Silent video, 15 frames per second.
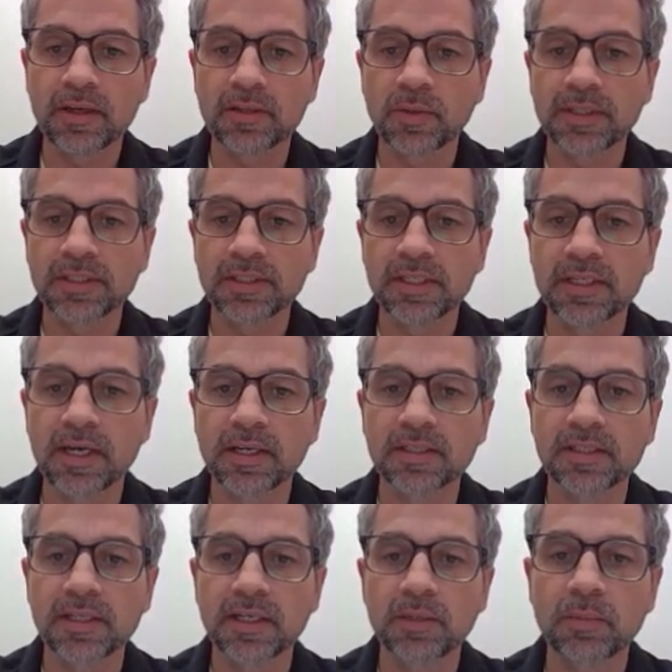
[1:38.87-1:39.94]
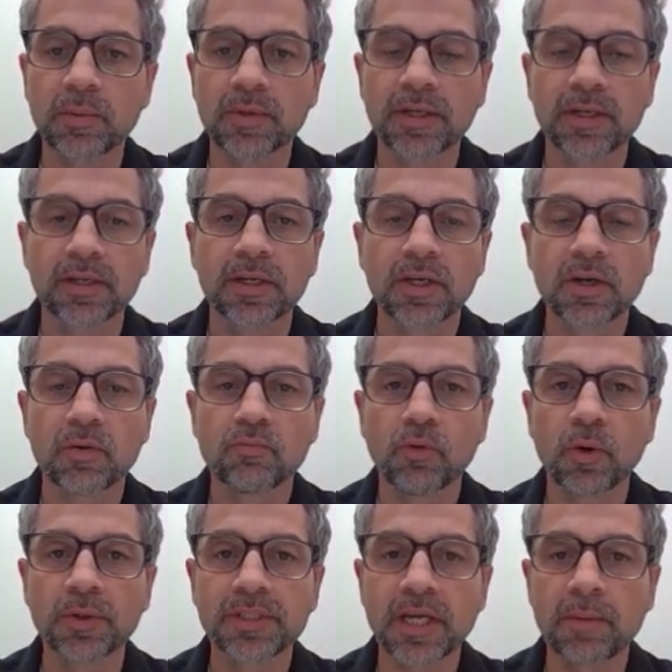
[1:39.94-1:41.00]
2019, we won a
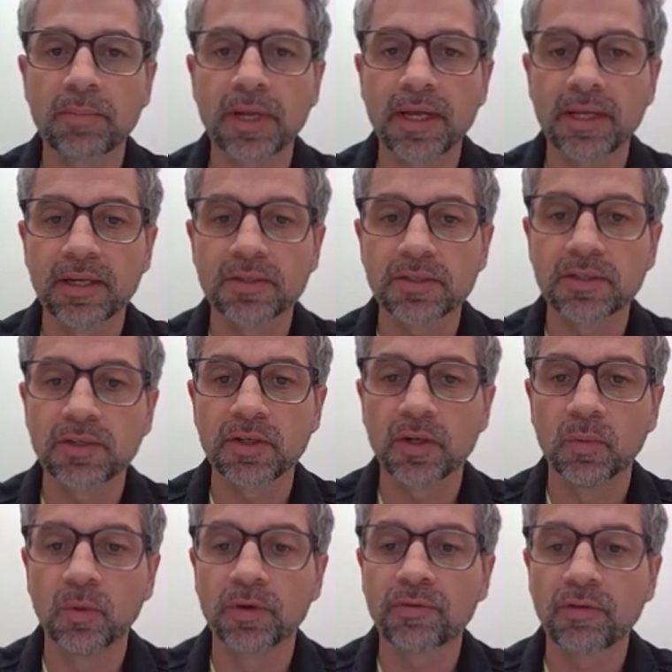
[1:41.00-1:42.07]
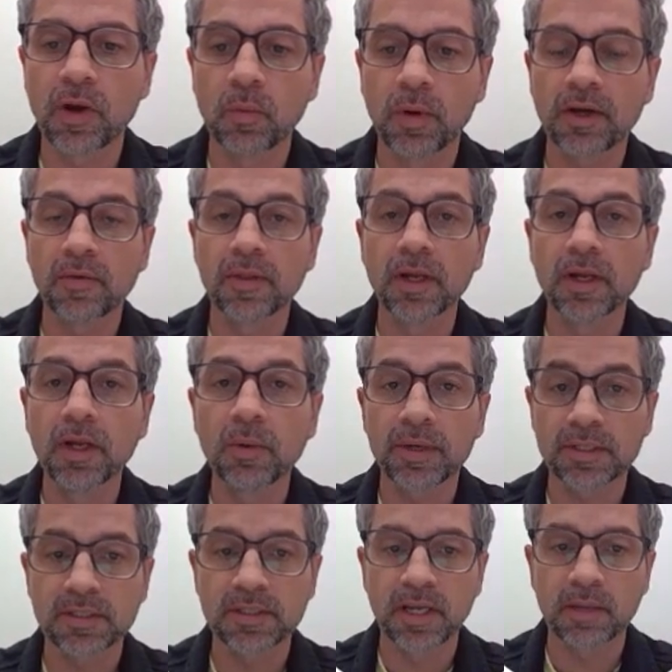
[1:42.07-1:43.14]
Royal Town Planning Institute award for our work on the
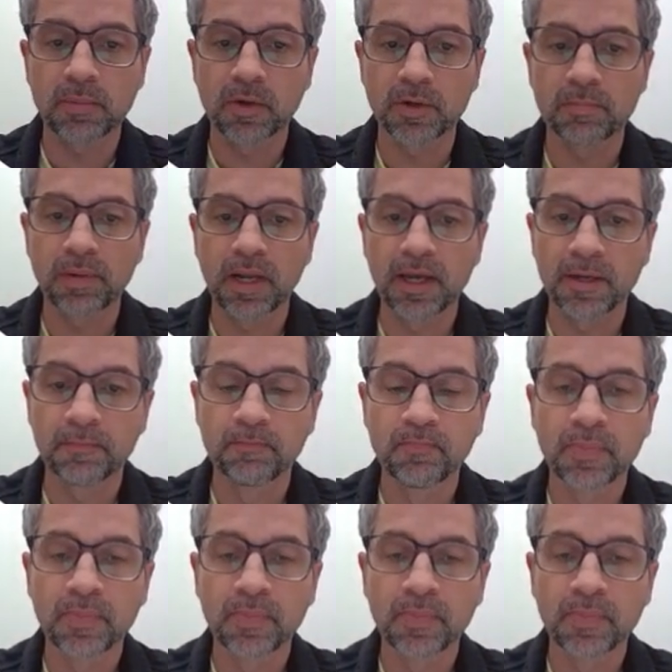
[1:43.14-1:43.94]
Lewes Neighbourhood Plan.